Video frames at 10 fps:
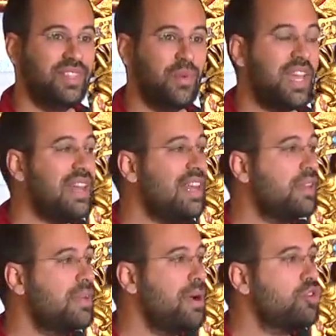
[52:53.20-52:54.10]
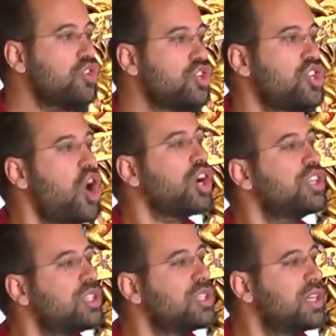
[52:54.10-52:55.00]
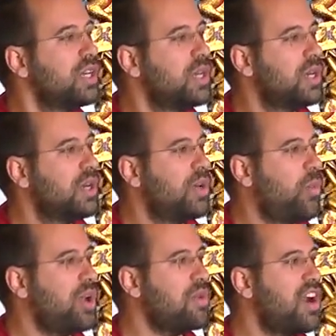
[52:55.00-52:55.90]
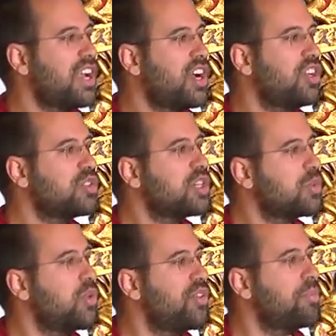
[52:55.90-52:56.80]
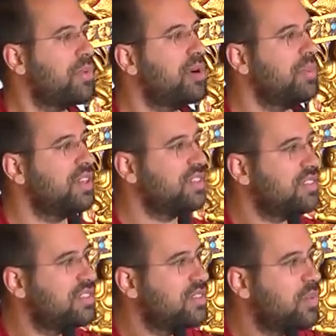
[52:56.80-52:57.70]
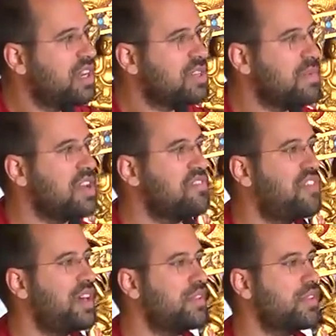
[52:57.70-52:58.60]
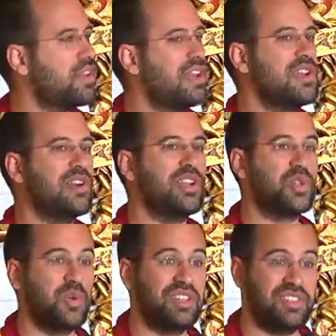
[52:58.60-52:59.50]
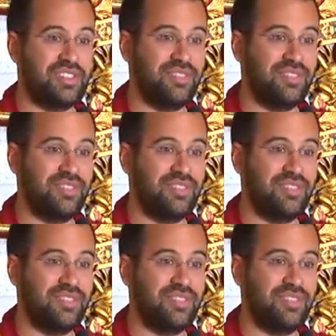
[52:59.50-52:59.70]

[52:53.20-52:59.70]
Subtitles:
We get like somehow shocked when we are in contact with impermanence, when it manifests clearly to us.